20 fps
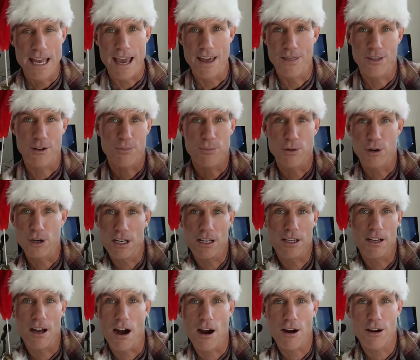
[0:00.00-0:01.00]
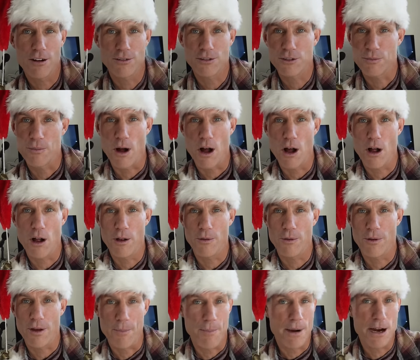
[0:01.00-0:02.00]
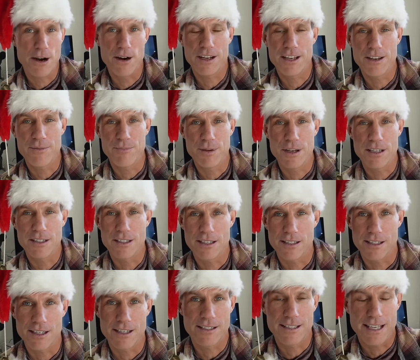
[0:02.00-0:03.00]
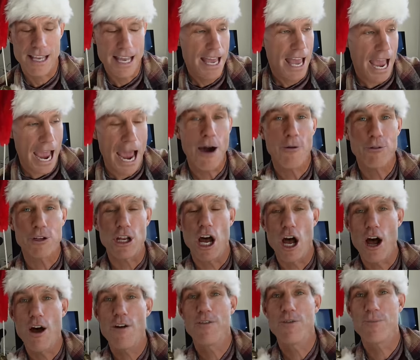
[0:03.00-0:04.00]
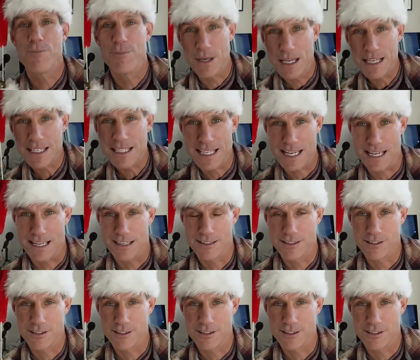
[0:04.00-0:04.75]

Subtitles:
and they're putting our small American businesses out of business.